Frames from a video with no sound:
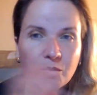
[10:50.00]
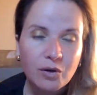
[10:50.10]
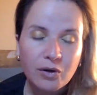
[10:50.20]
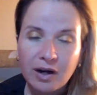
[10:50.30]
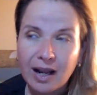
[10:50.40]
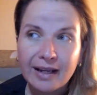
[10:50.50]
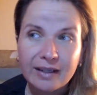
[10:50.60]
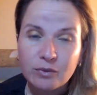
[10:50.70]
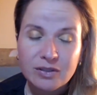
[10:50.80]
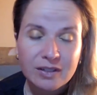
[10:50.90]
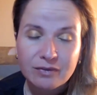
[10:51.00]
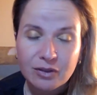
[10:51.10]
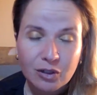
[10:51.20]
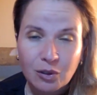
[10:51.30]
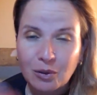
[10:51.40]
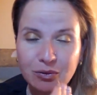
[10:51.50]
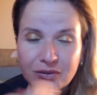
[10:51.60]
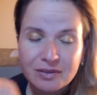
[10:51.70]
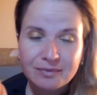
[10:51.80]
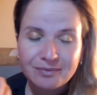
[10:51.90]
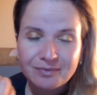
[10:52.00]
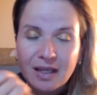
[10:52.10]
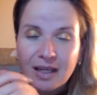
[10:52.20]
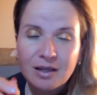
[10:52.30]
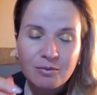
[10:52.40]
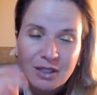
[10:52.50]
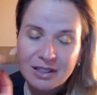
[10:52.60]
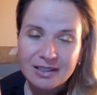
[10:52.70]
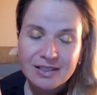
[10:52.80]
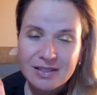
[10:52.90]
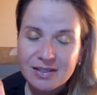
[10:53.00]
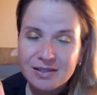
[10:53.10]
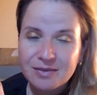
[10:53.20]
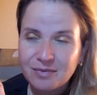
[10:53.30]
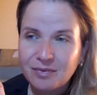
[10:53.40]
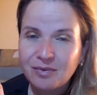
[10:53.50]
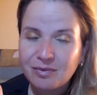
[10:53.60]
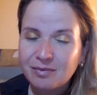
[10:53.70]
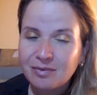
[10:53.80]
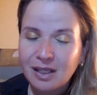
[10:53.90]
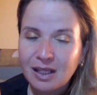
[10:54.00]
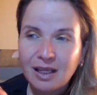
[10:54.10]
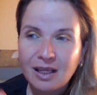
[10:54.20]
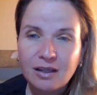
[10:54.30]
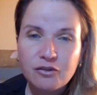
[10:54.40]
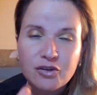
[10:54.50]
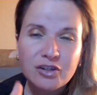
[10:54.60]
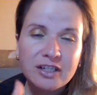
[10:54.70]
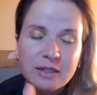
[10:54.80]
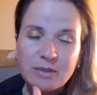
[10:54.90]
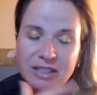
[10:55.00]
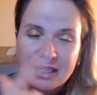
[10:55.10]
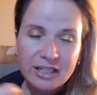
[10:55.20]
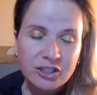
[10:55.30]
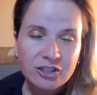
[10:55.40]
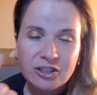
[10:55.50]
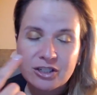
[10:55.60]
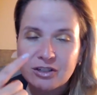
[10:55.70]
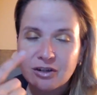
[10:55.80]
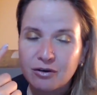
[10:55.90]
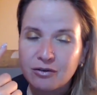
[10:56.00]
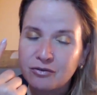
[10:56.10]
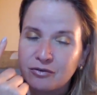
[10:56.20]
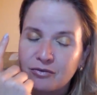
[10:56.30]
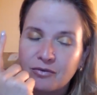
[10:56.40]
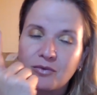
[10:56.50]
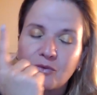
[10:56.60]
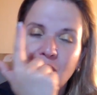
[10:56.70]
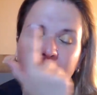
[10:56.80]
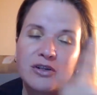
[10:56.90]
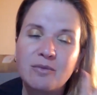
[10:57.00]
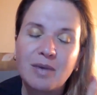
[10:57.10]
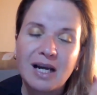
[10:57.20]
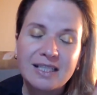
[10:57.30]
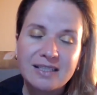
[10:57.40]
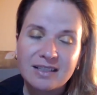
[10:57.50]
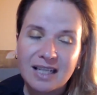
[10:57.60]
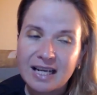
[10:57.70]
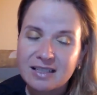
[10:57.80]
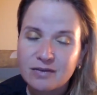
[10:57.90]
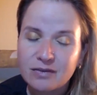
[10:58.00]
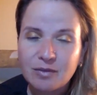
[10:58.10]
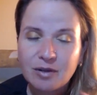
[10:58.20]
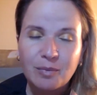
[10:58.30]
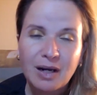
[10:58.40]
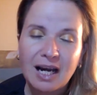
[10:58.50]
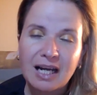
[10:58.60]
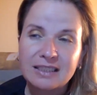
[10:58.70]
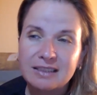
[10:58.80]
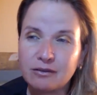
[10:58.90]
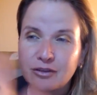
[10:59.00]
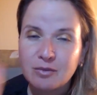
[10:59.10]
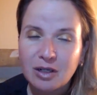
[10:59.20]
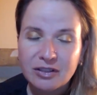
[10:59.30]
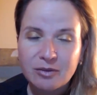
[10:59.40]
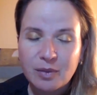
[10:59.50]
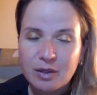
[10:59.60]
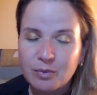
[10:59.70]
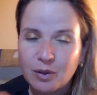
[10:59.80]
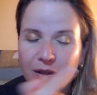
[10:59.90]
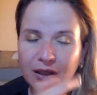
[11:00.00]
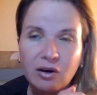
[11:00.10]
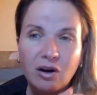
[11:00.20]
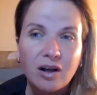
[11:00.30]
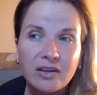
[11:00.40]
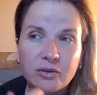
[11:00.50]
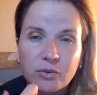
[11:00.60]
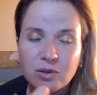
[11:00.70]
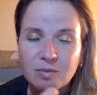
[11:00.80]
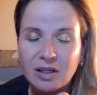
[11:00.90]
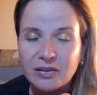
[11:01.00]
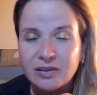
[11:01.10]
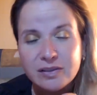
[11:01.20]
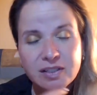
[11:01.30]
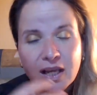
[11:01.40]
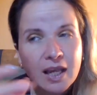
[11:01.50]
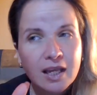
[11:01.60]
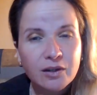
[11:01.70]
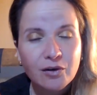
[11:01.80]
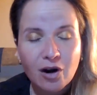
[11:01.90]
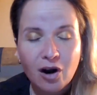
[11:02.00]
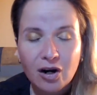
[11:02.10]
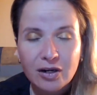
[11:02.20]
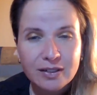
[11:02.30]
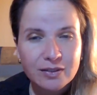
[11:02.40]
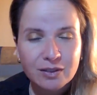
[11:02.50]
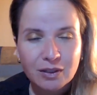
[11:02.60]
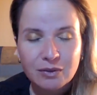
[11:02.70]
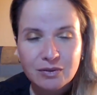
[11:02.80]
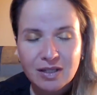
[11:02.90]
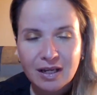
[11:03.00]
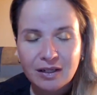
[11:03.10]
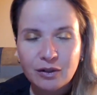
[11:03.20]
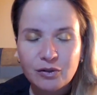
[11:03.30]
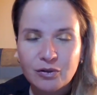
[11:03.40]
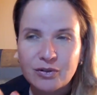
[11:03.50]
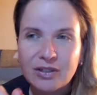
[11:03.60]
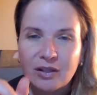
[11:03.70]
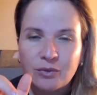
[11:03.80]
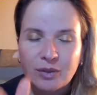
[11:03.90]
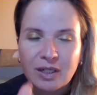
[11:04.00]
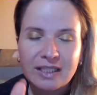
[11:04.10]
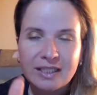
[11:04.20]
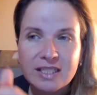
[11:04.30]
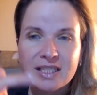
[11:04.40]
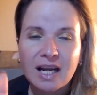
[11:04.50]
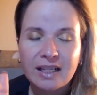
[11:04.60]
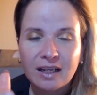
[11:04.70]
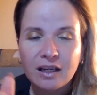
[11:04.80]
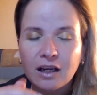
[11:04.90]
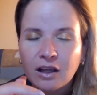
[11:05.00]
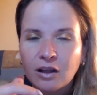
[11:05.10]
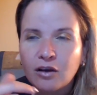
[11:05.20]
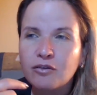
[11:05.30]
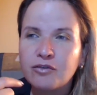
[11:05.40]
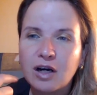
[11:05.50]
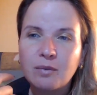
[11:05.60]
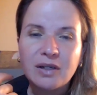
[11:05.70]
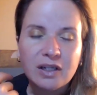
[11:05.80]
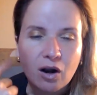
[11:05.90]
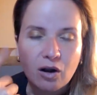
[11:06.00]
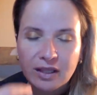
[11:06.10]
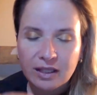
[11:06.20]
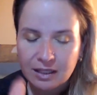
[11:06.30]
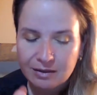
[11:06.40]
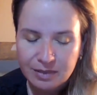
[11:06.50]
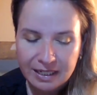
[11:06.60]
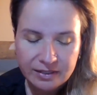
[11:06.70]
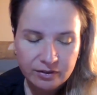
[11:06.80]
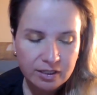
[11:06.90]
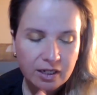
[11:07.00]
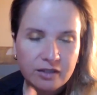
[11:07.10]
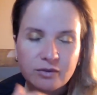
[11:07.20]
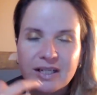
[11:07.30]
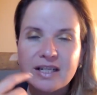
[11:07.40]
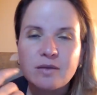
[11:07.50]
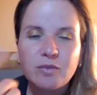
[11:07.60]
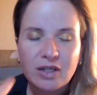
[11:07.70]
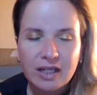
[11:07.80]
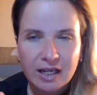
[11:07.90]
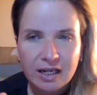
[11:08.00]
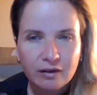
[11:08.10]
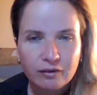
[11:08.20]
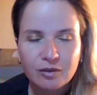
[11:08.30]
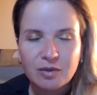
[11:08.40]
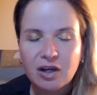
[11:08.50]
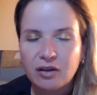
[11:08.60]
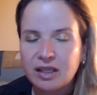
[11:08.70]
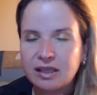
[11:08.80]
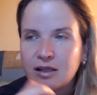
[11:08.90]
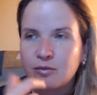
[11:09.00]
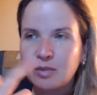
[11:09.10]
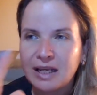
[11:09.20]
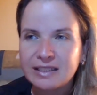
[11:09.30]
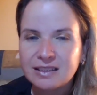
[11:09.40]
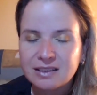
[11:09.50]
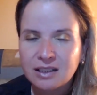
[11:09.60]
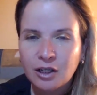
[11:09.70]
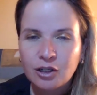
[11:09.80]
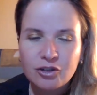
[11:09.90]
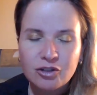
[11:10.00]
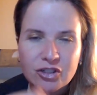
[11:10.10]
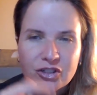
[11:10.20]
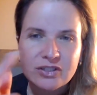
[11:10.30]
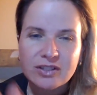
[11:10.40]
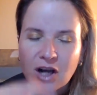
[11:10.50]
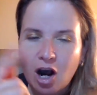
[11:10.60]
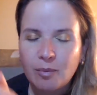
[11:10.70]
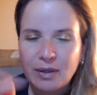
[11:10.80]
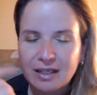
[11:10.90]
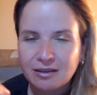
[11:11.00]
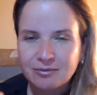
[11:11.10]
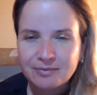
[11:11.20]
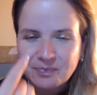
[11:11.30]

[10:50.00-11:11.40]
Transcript: more like it was never closed. Because if you're an imitation of what your mind selects from the past and from other people and other role models, your heart is closed and you're not really deciding from an authentic place. You're not really communicating from an authentic place. You're just a copy